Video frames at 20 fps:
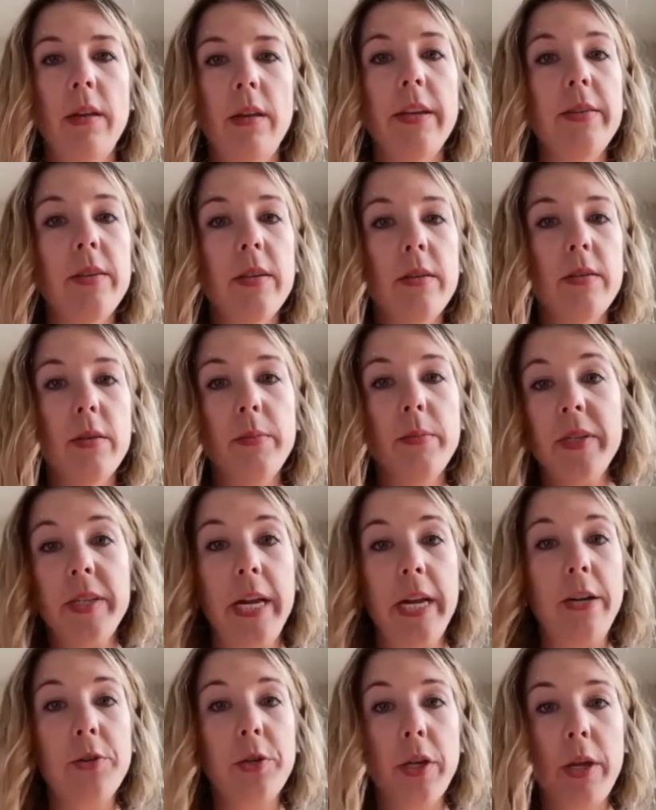This is
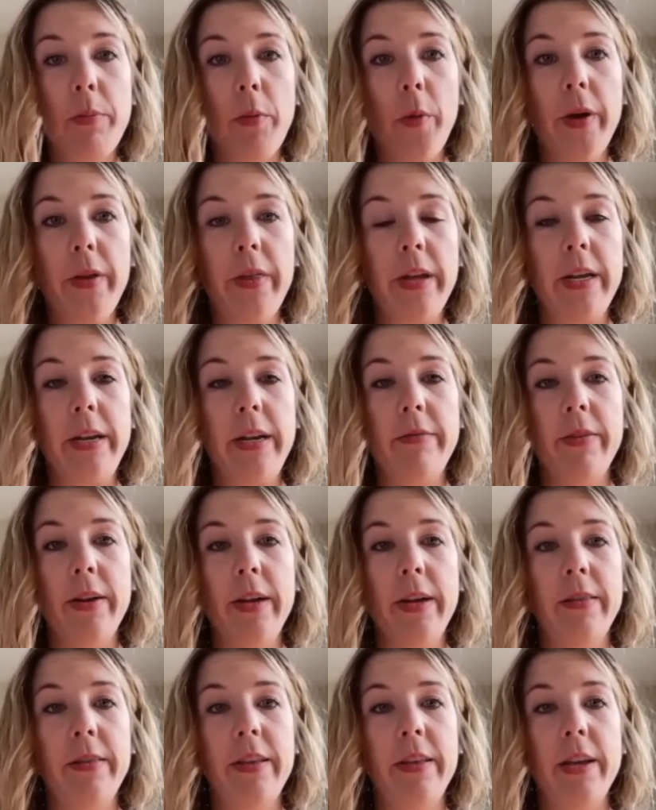substantially more than
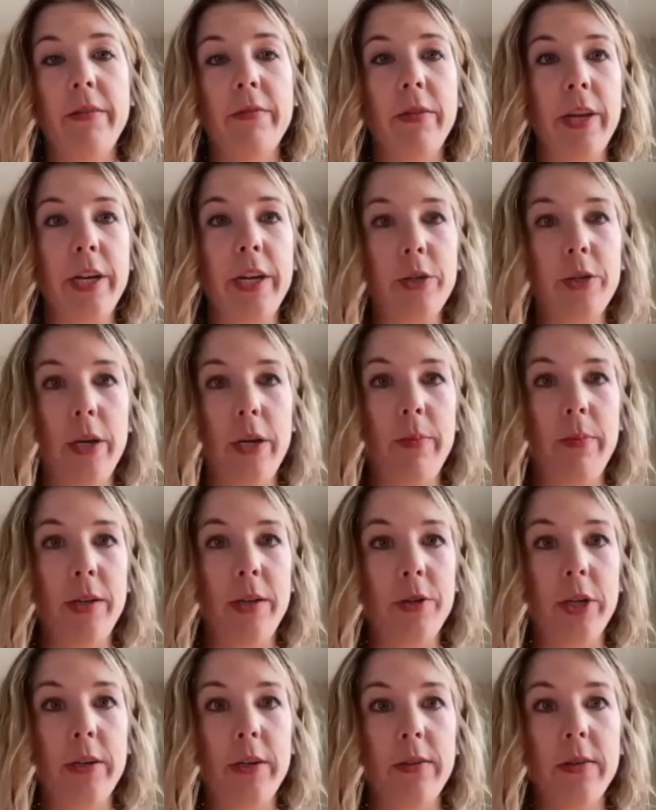even the inflation
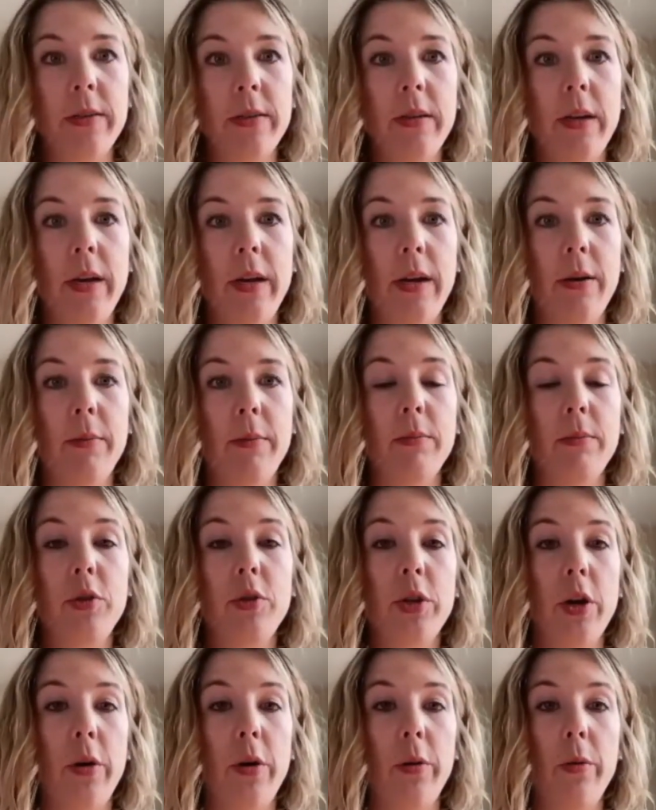measures
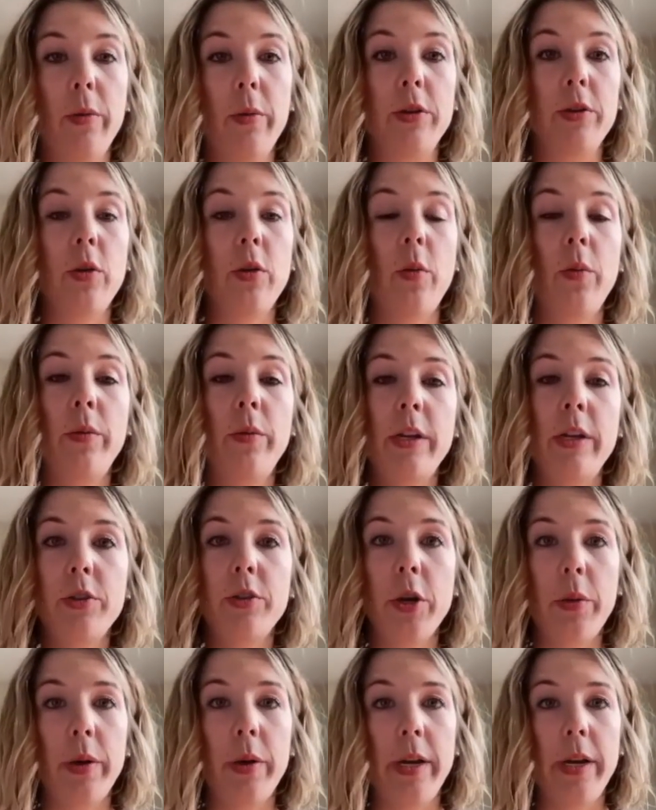show, which only
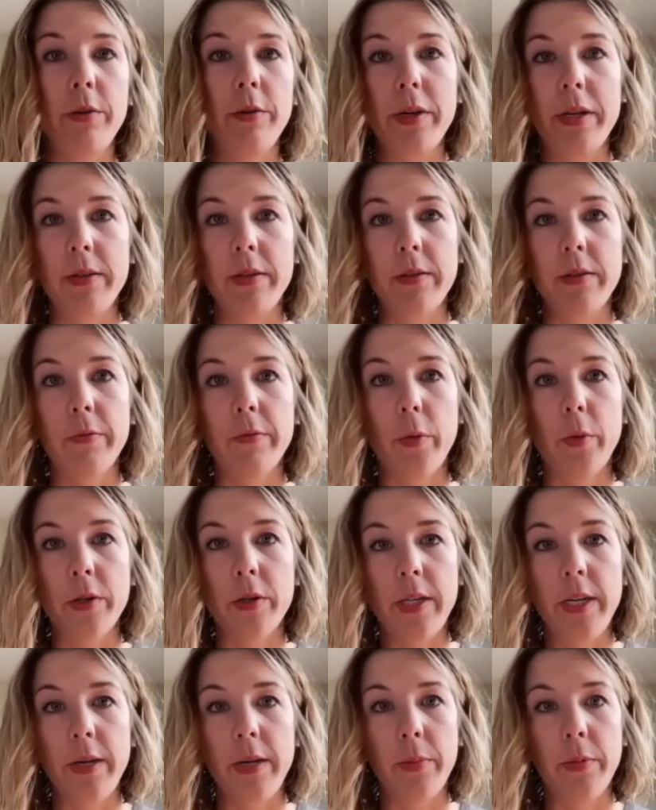show an increase of
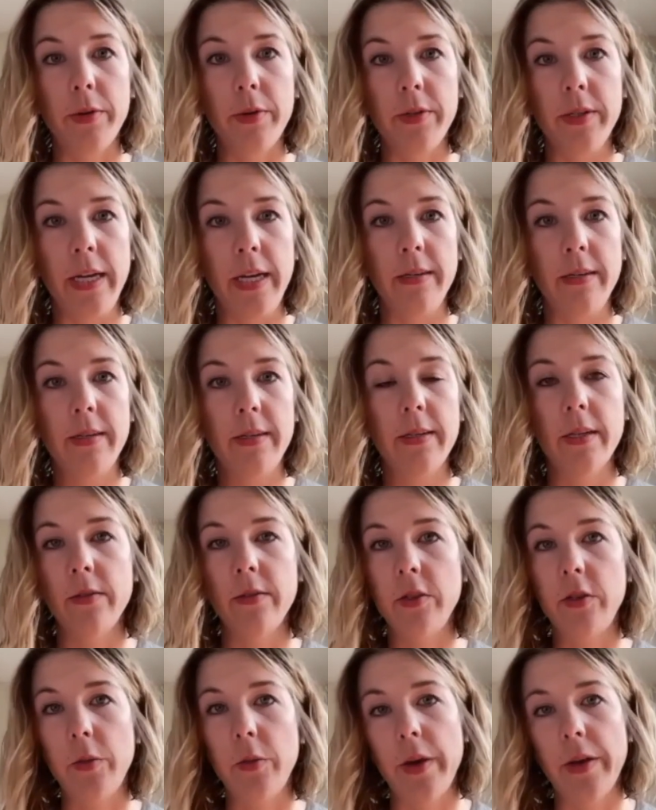14%
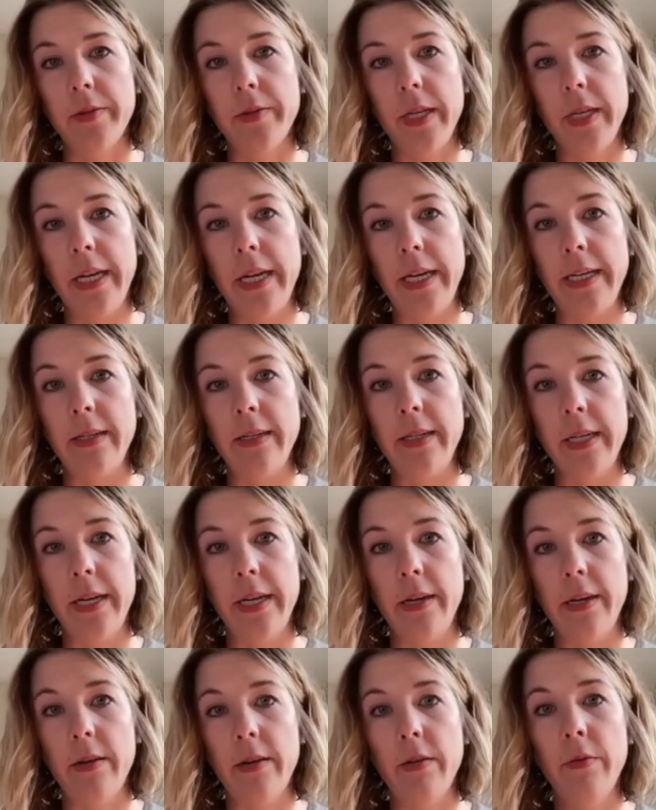since
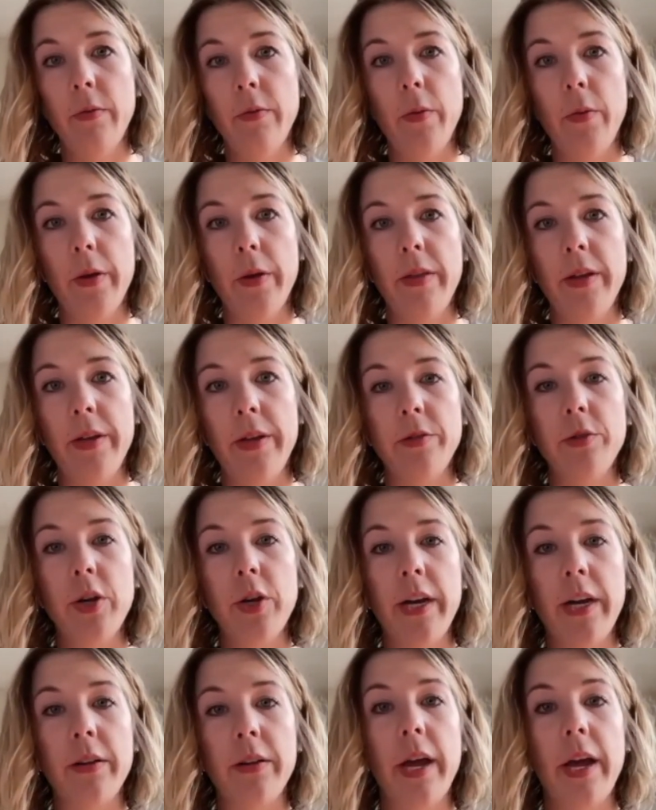2018 for the
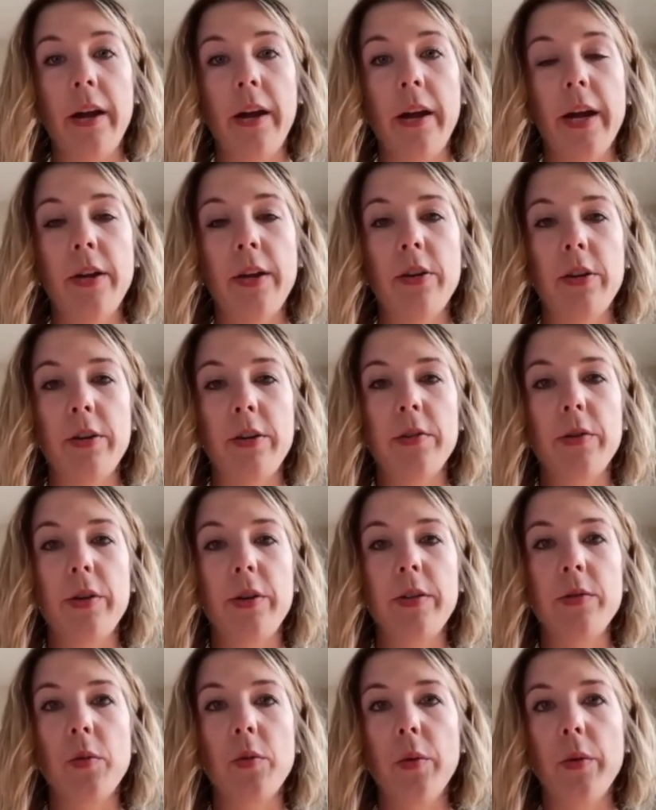childcare and
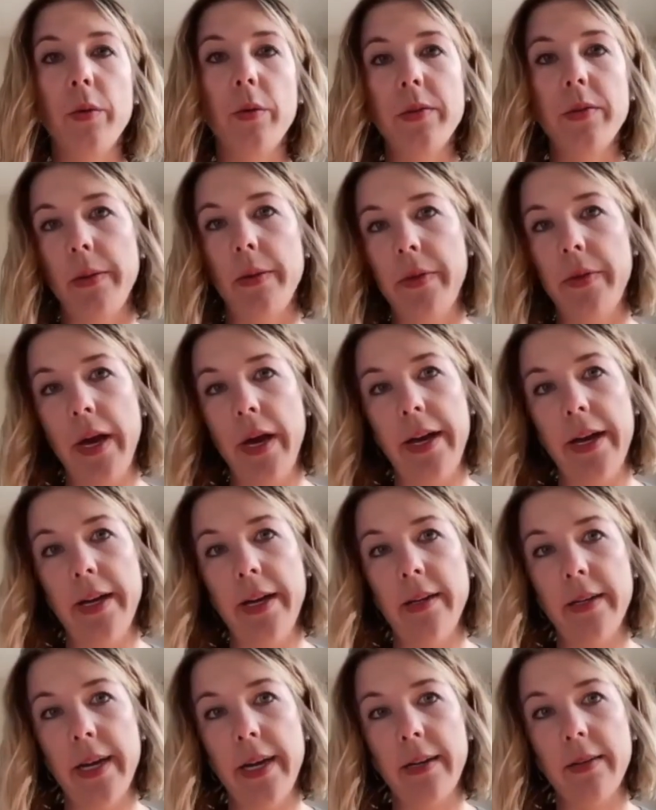nursery school CPI
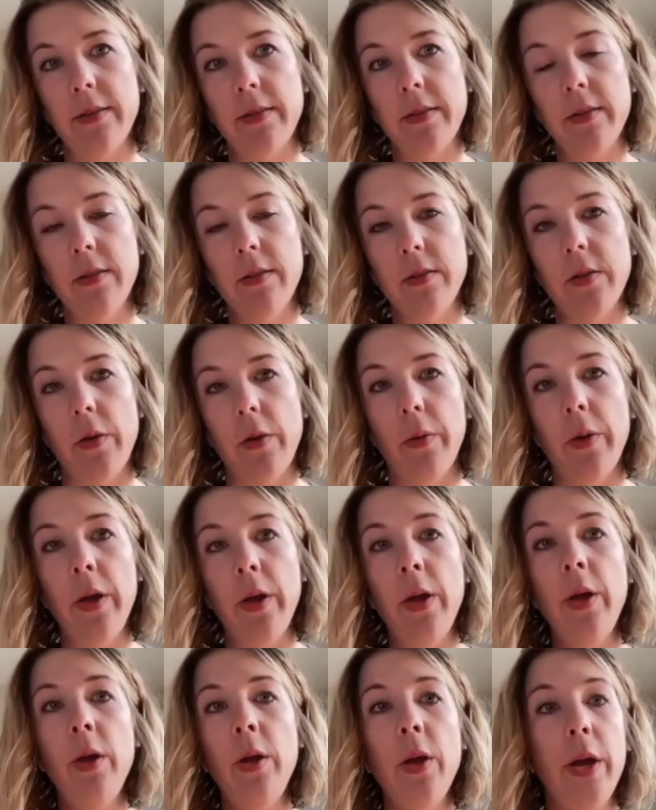index. So
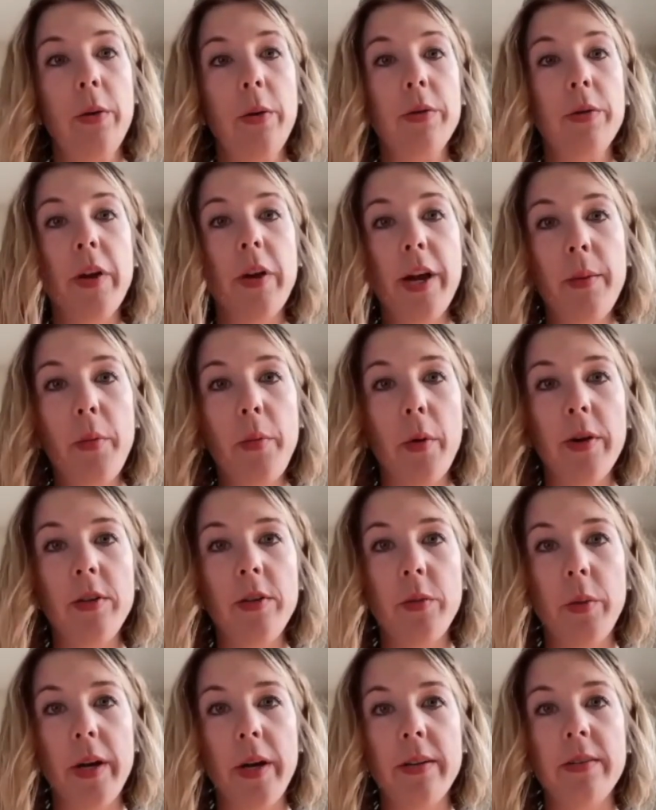it was very
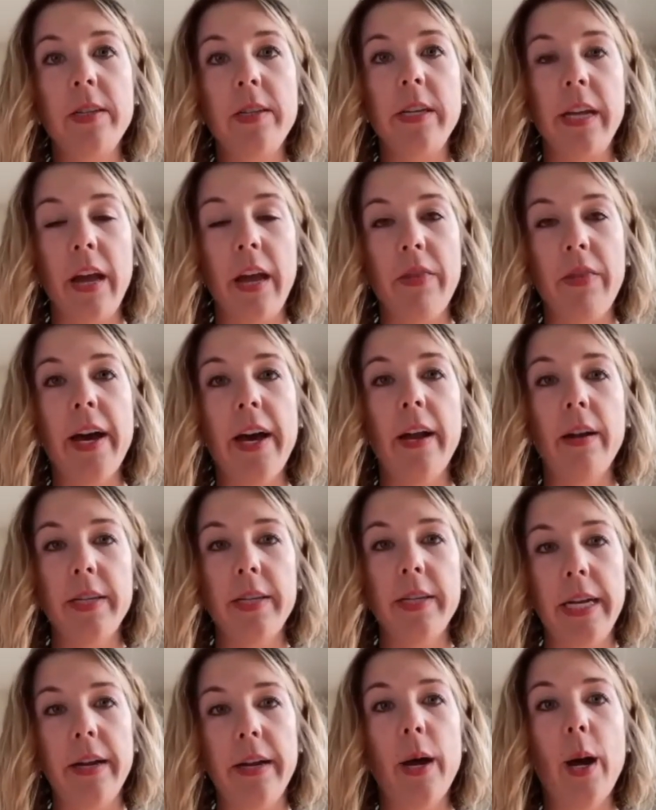important to us to get that
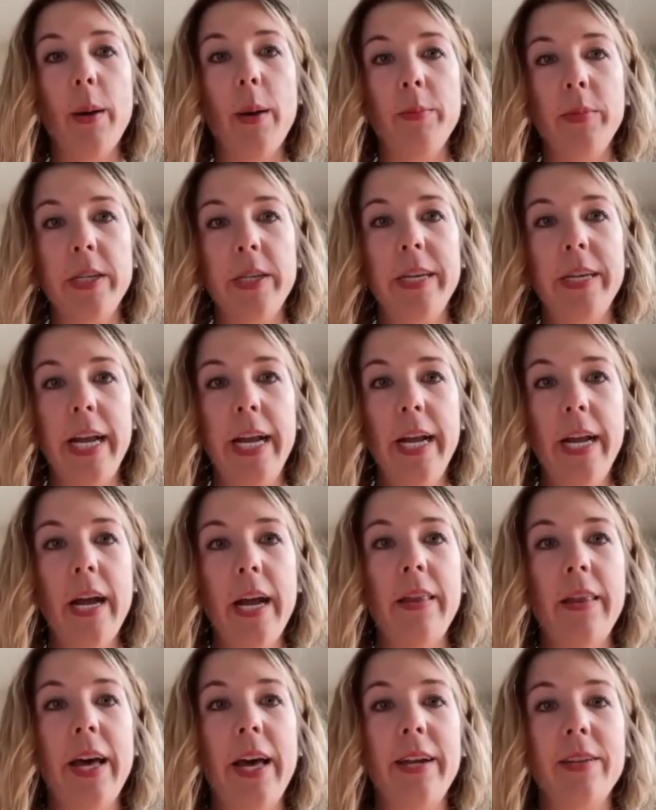data up to date,
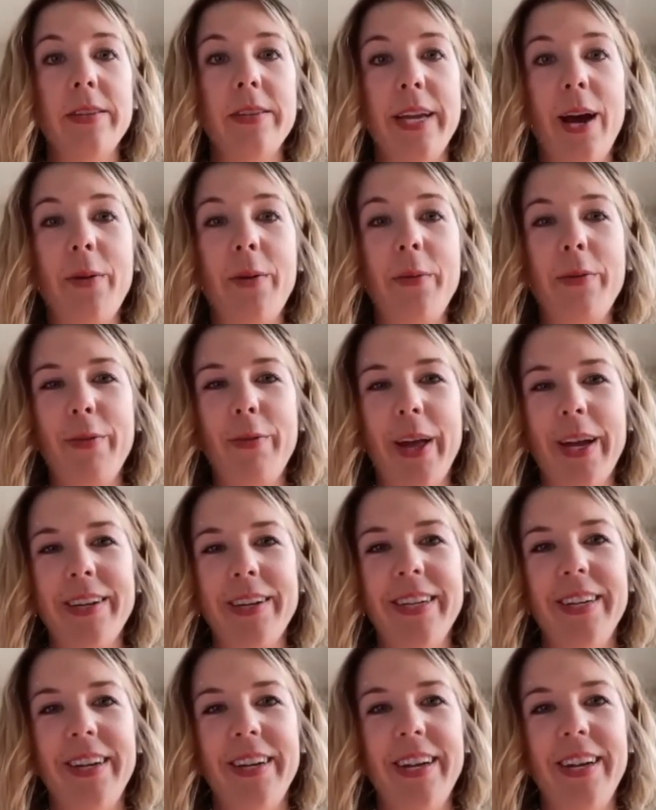and that is now
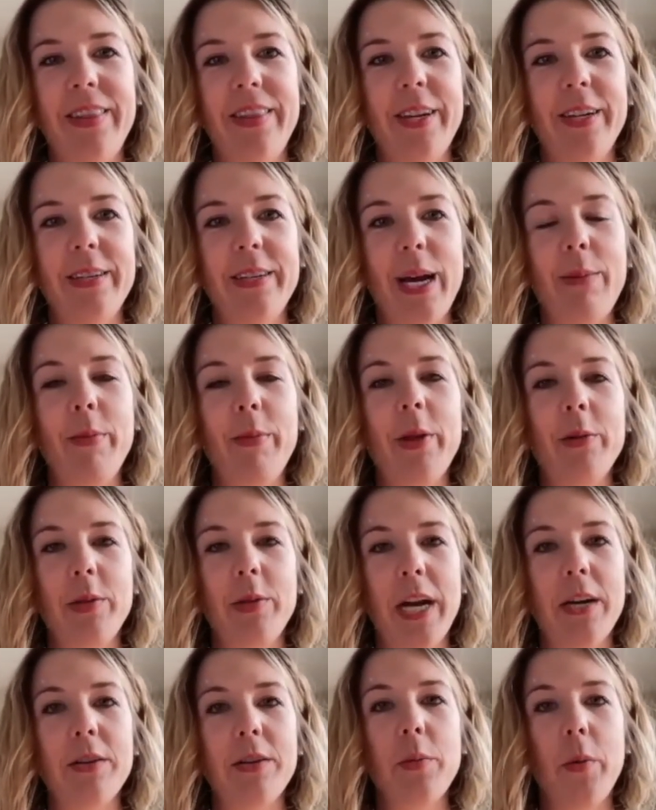reflected in the Tableau
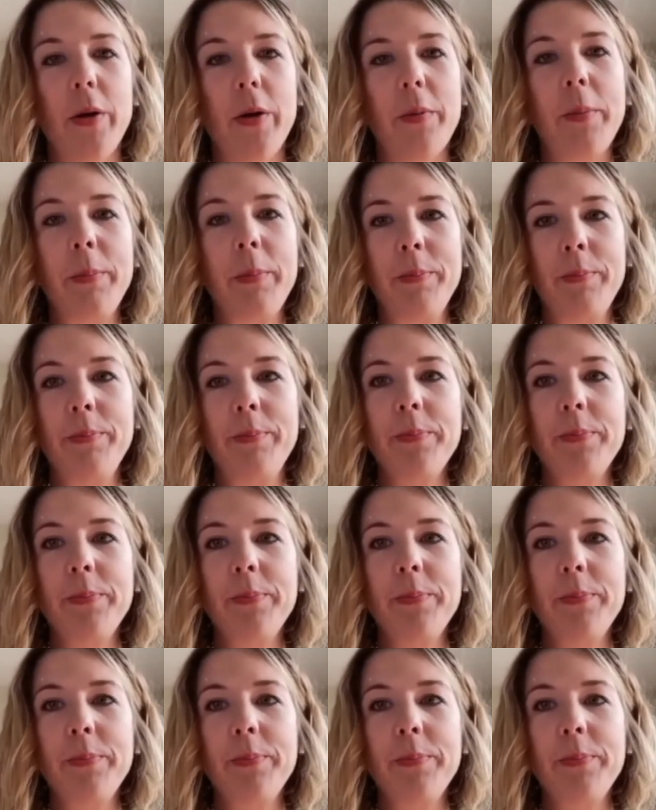dashboard.